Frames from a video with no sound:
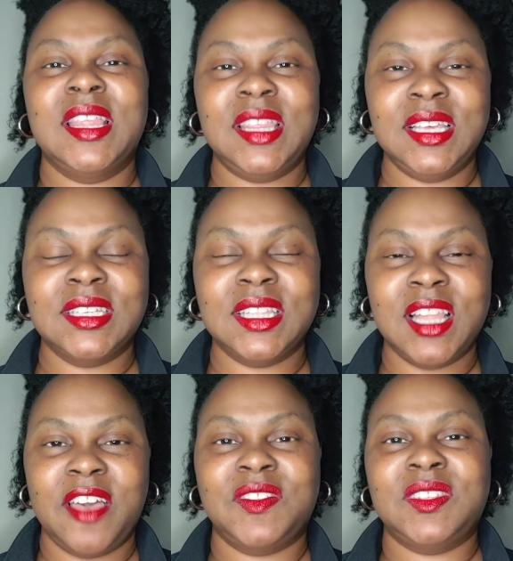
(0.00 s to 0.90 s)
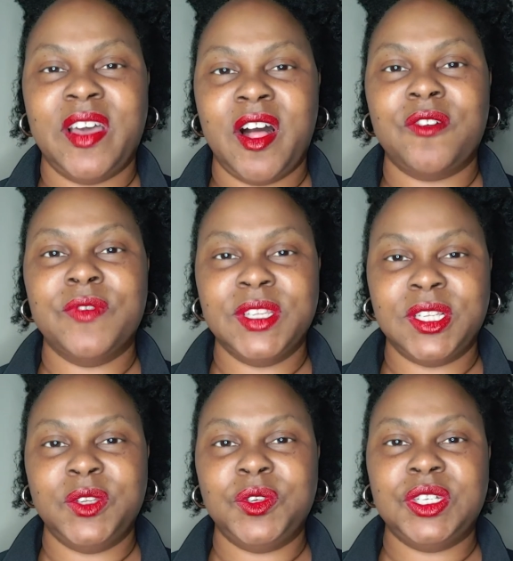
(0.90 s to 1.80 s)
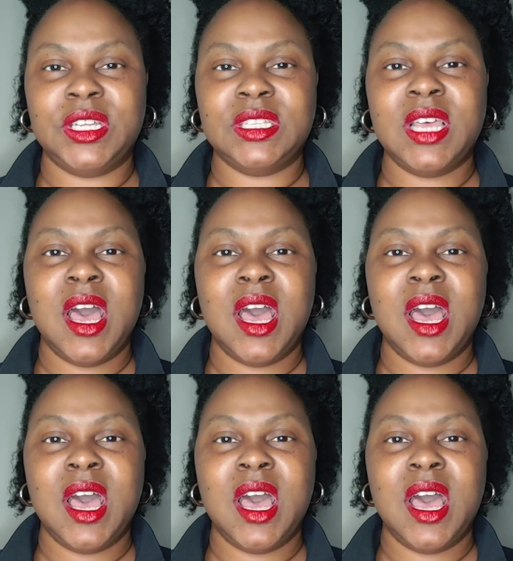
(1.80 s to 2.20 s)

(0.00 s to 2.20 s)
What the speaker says: these lifestyle resolutions.